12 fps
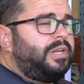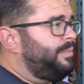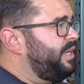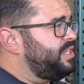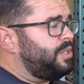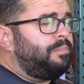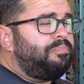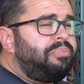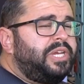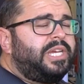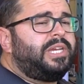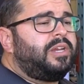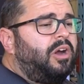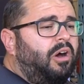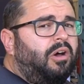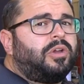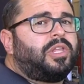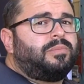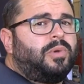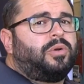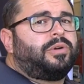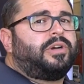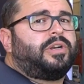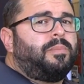I mean, it's a big honking motor and